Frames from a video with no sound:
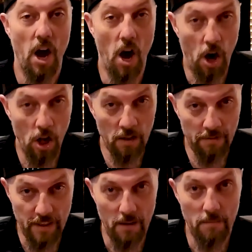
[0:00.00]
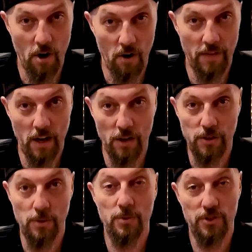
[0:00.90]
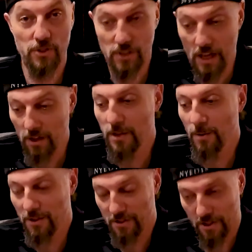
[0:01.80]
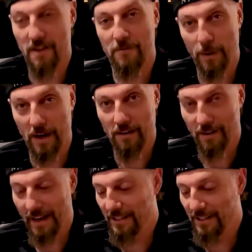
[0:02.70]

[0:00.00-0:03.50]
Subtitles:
All of them are there to sell you the software, right?